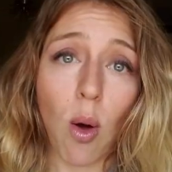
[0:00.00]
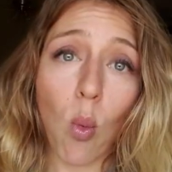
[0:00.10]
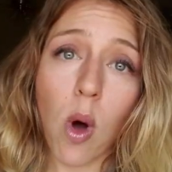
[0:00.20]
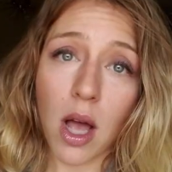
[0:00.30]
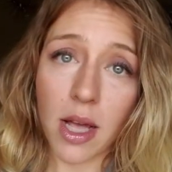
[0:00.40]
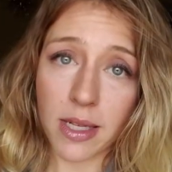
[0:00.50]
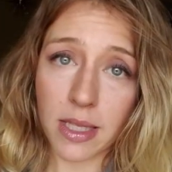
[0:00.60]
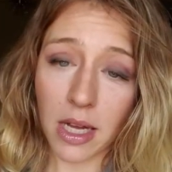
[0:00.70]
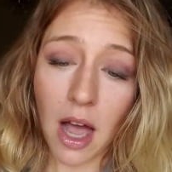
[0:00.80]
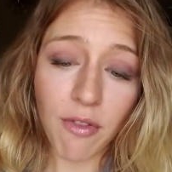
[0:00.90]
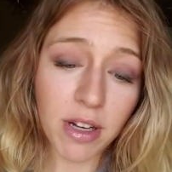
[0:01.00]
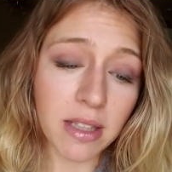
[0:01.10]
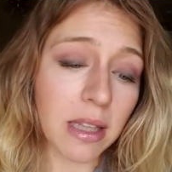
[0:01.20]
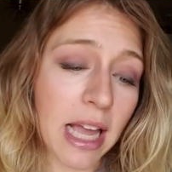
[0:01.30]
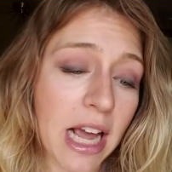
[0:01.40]
was covering
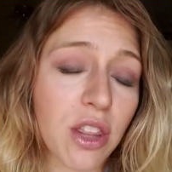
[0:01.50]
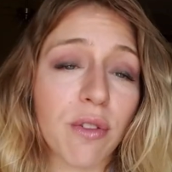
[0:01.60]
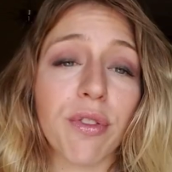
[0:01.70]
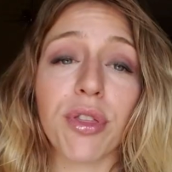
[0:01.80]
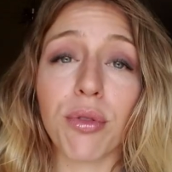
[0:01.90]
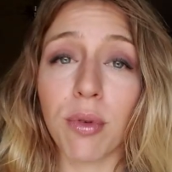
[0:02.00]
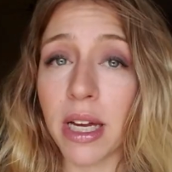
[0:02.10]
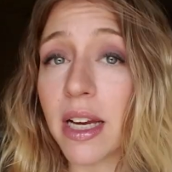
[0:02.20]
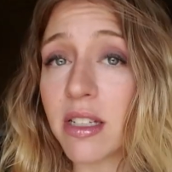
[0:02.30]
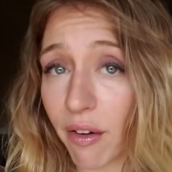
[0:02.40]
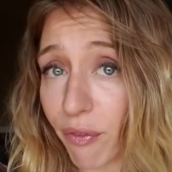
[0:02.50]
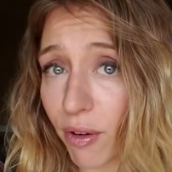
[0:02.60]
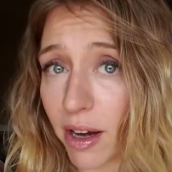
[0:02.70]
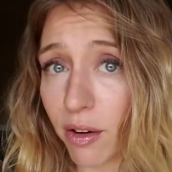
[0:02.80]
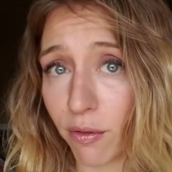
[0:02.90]
the length of 3
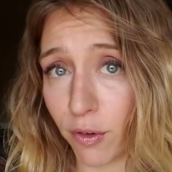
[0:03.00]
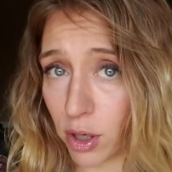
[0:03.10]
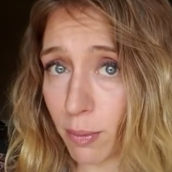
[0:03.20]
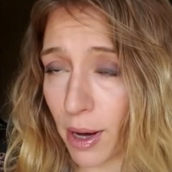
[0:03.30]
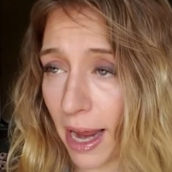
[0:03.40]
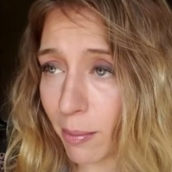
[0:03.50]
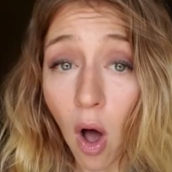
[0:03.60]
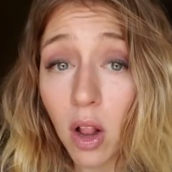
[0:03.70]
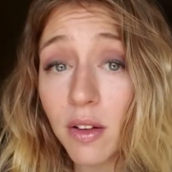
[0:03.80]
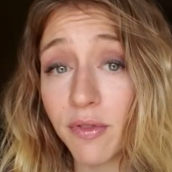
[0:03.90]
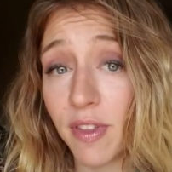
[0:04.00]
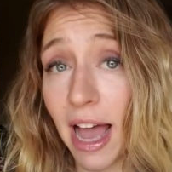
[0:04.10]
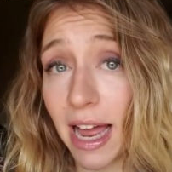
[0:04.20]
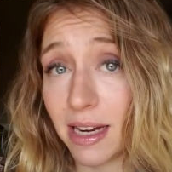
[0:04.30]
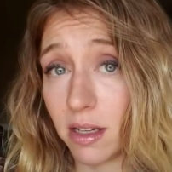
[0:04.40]
different vertebrae. All of
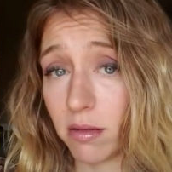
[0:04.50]
that